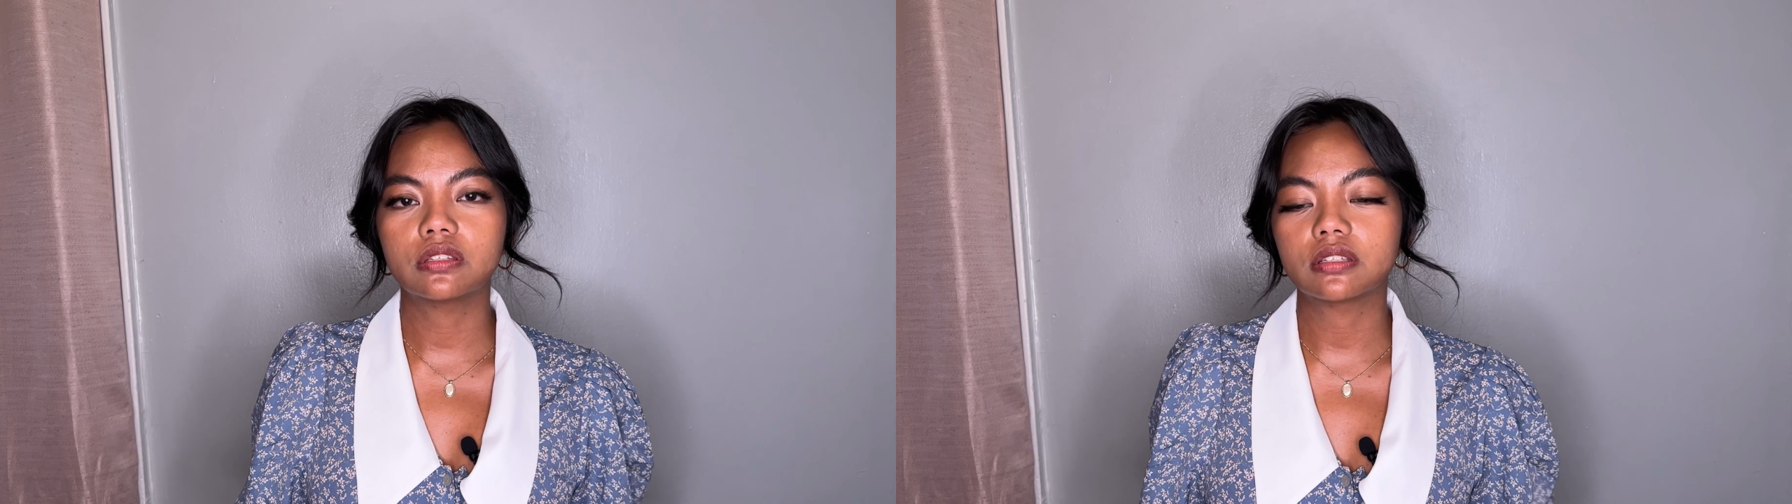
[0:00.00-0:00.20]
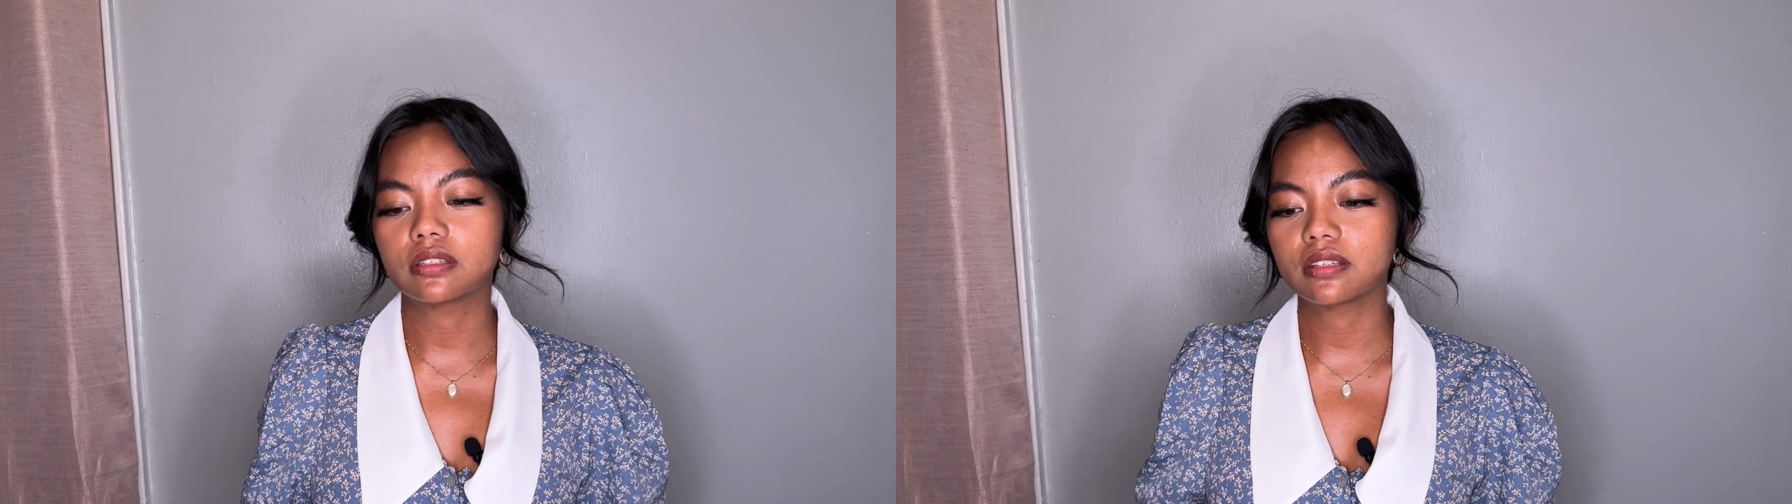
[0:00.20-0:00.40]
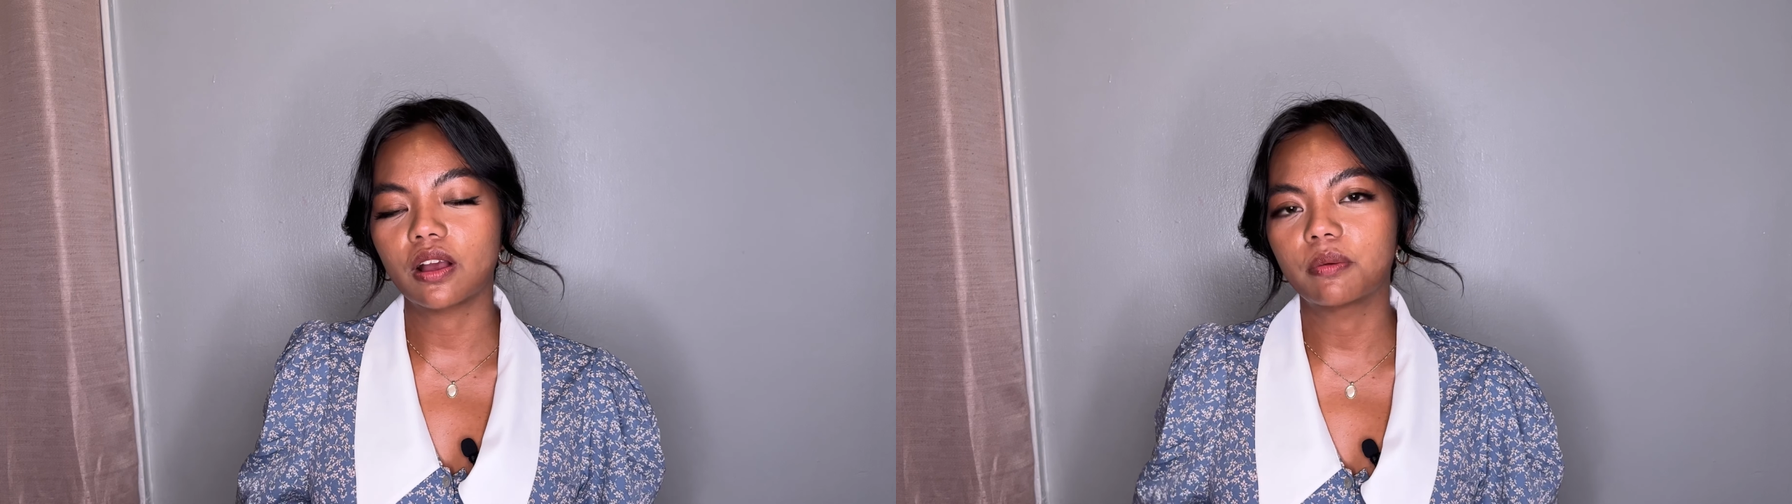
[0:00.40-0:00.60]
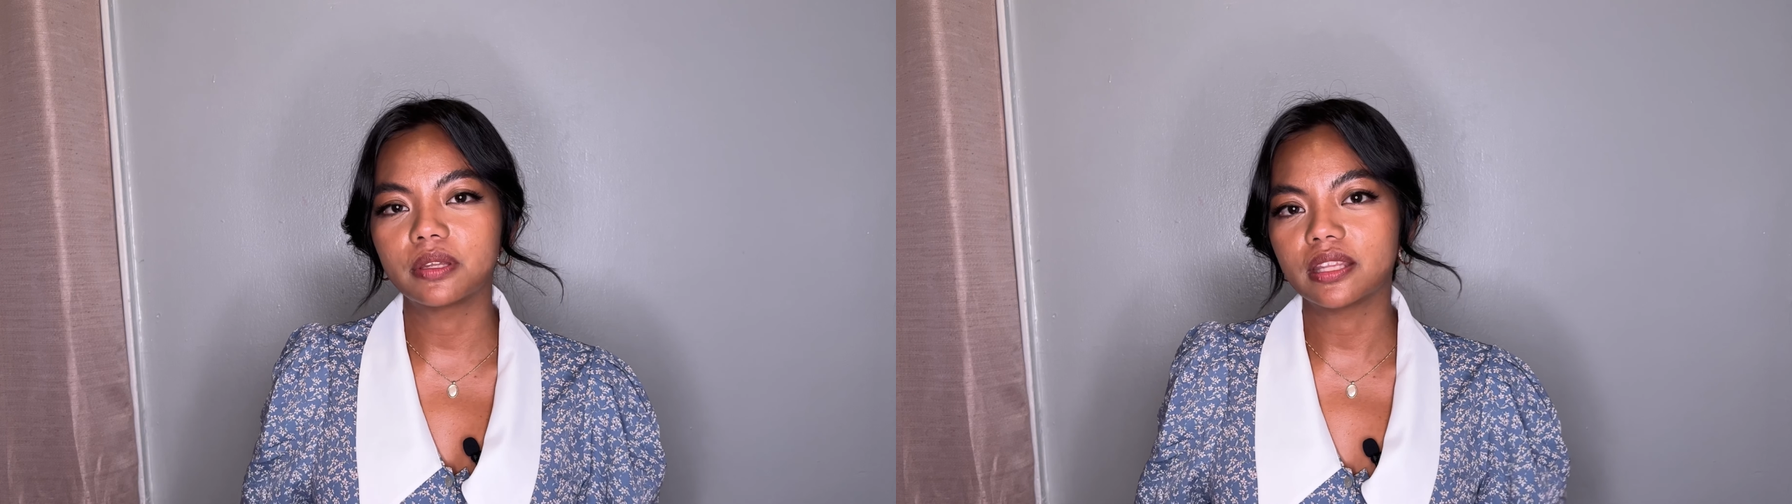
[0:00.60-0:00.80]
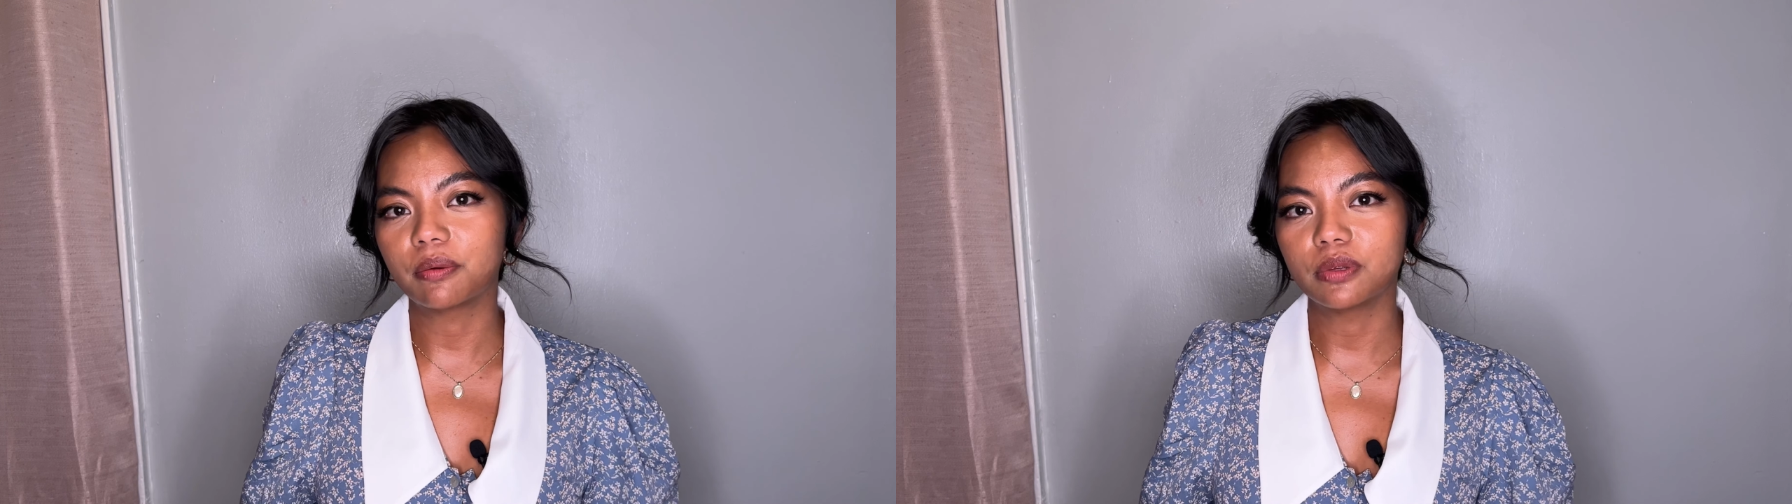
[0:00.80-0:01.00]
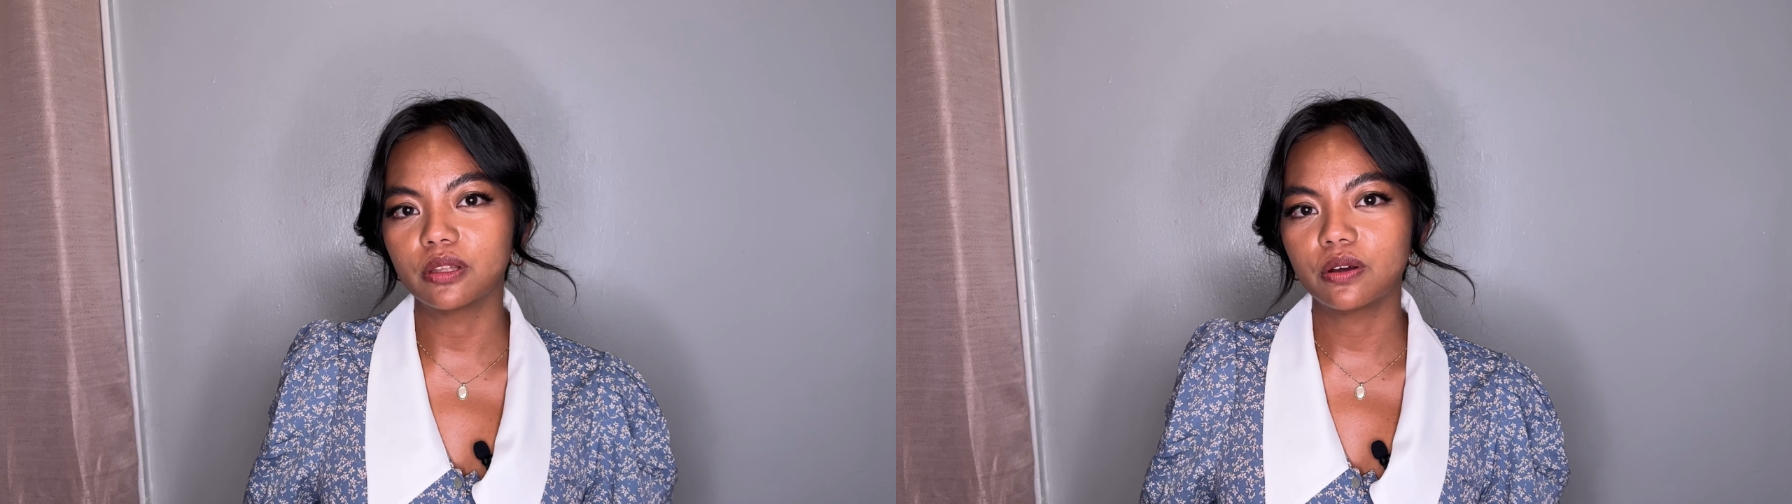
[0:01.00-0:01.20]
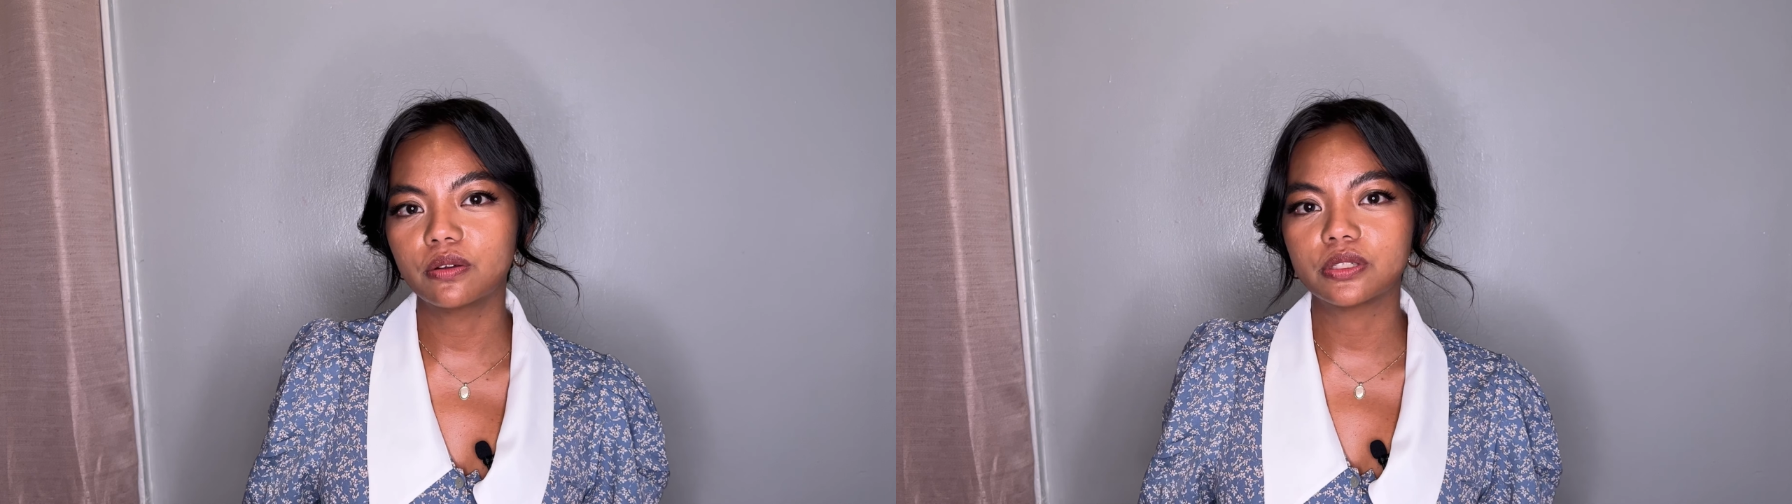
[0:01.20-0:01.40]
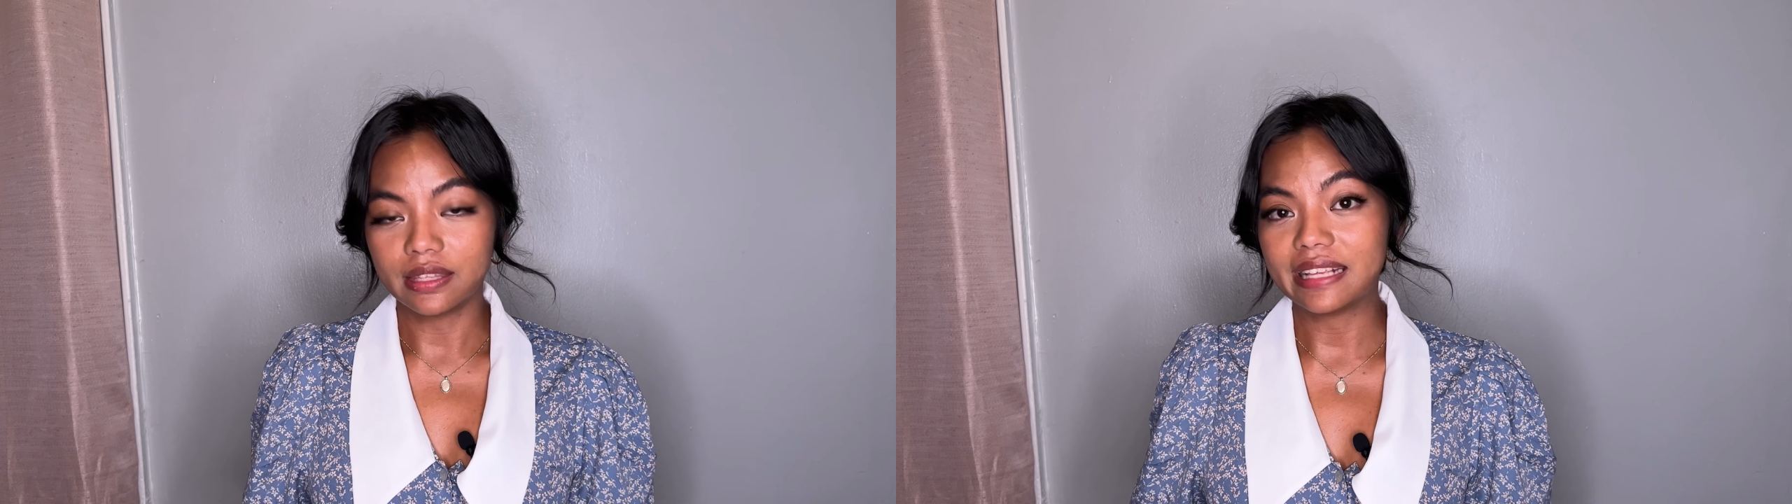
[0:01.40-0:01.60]
just comment down below.
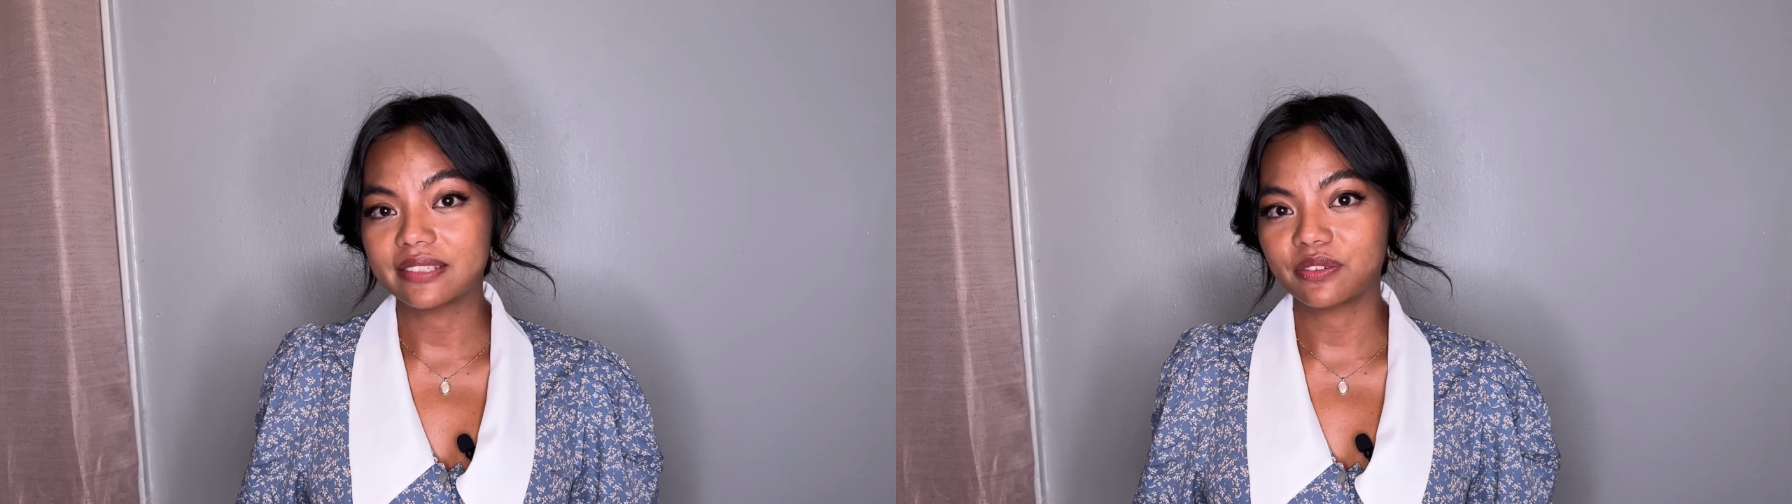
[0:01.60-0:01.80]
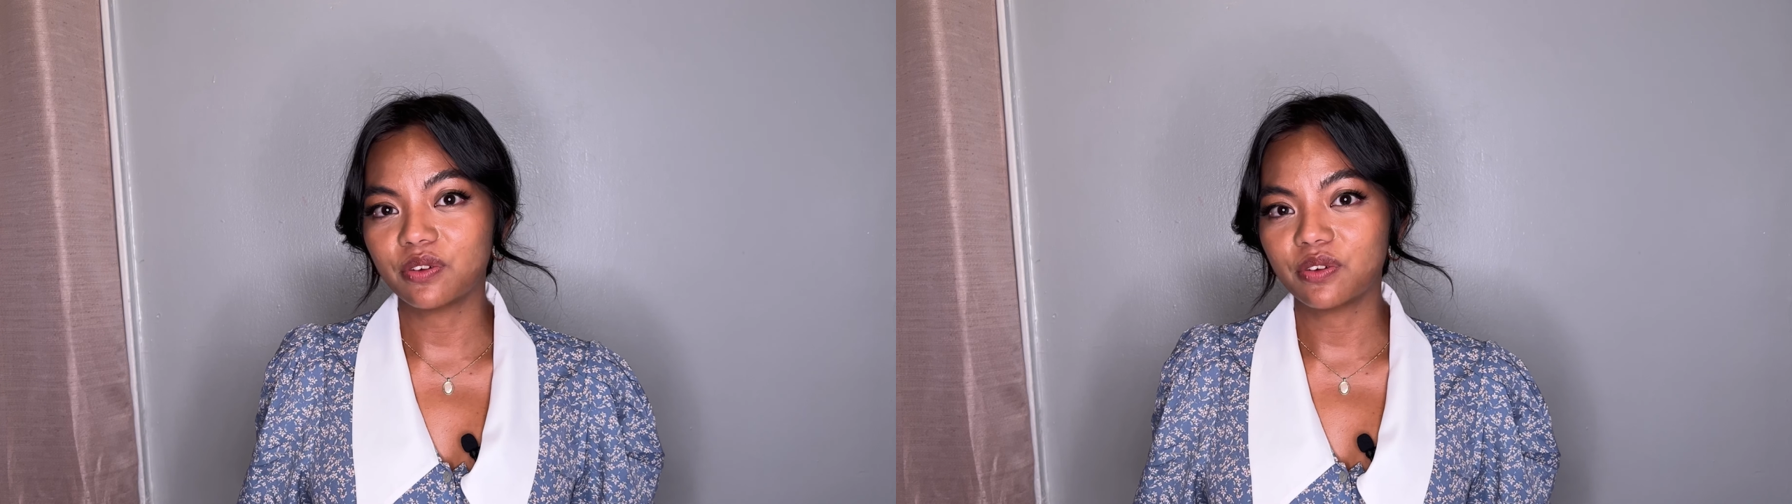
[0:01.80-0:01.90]
Thanks for